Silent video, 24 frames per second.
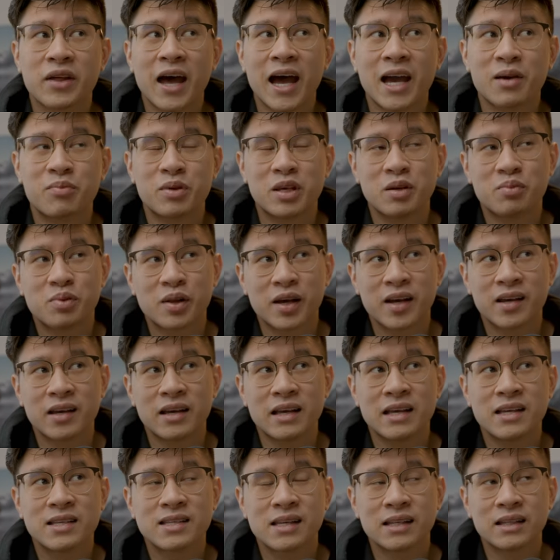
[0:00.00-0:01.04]
the IP play
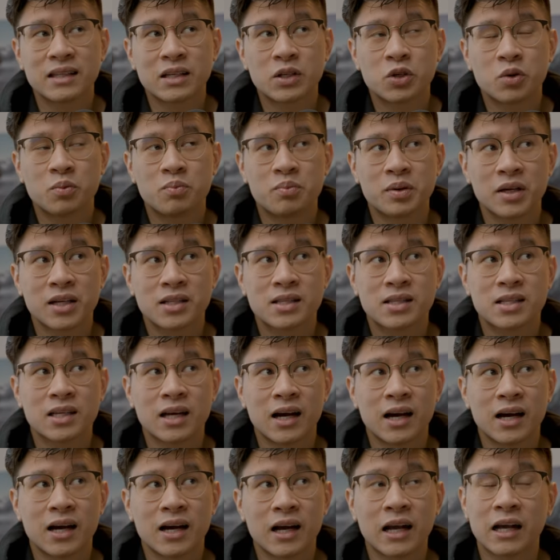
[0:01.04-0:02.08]
is a little bit
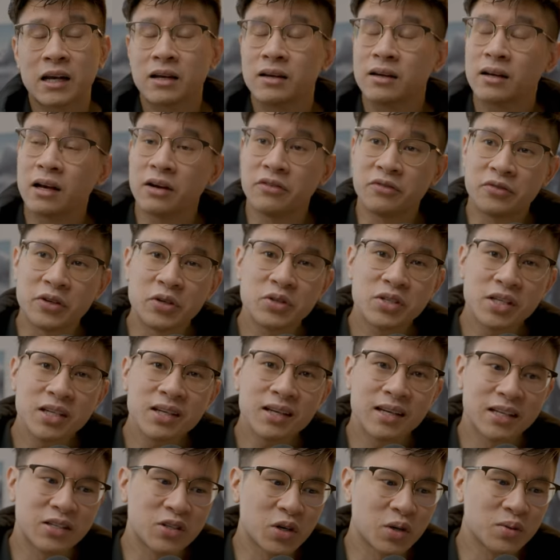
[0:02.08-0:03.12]
uh,
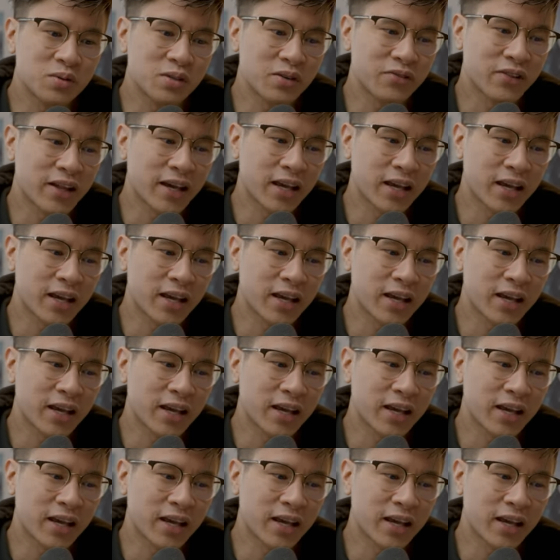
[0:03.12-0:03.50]
confusing in terms of